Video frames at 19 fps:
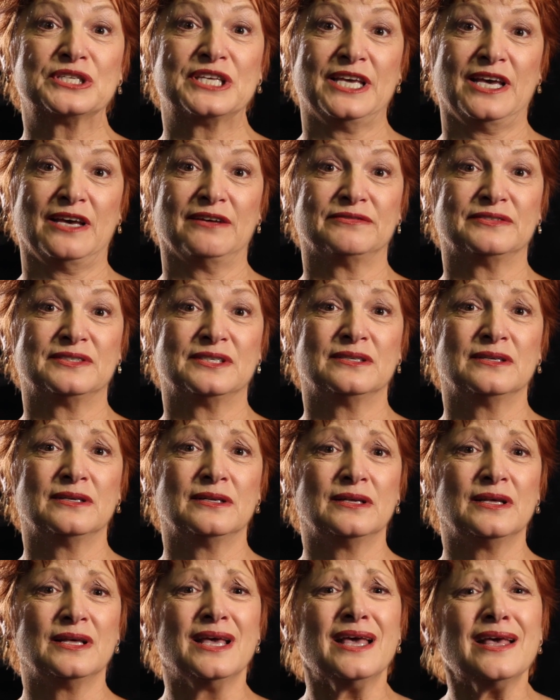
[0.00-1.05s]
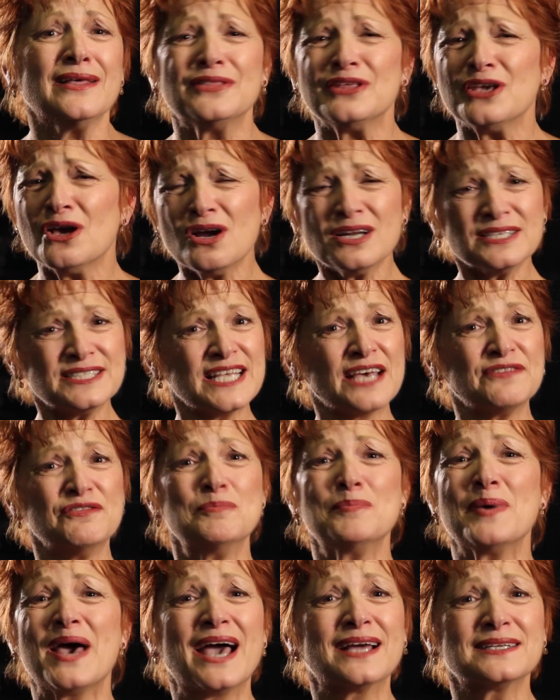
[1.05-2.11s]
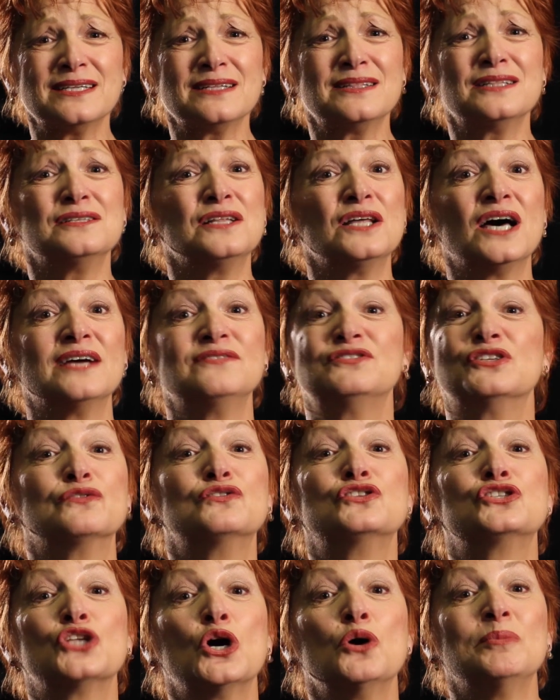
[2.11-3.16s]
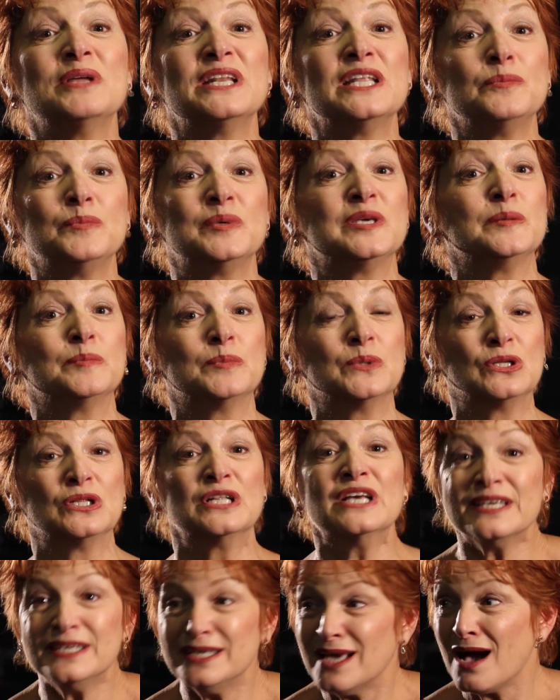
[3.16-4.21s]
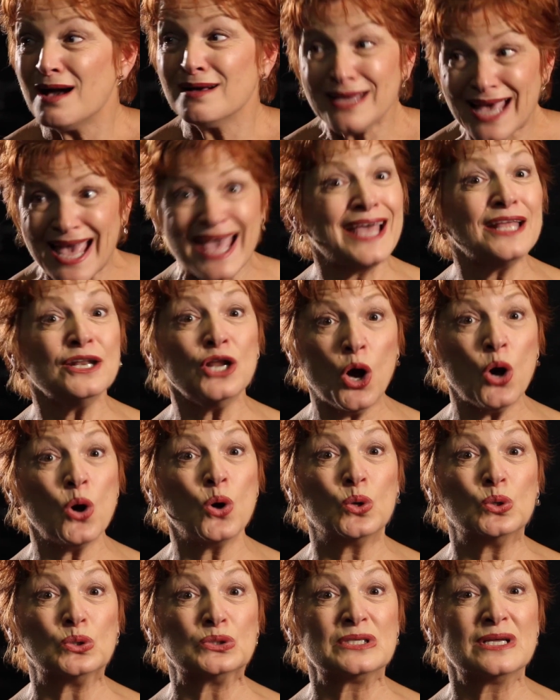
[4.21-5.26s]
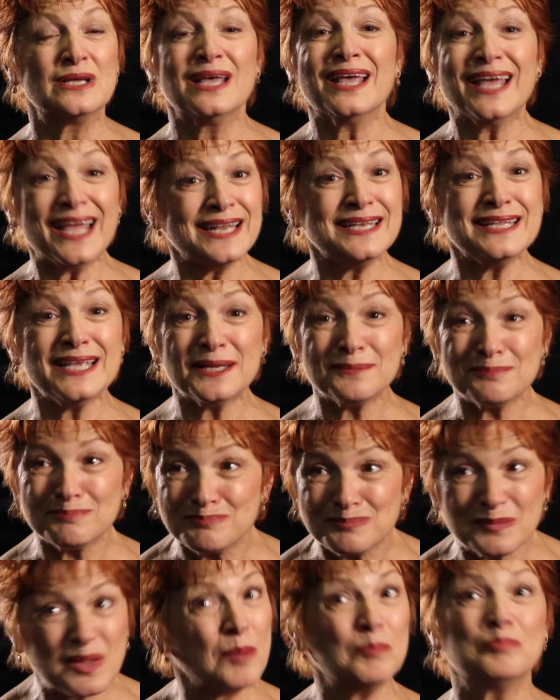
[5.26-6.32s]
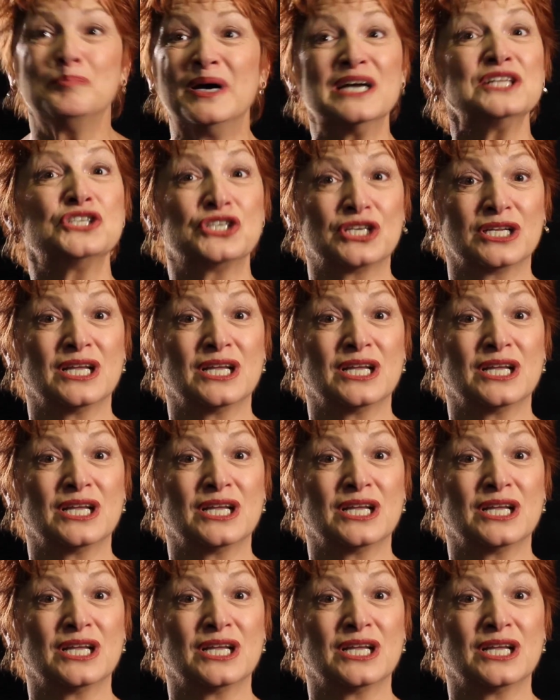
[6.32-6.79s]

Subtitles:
gift. The arts have impacted the lives of so many people, young and old, and yet budget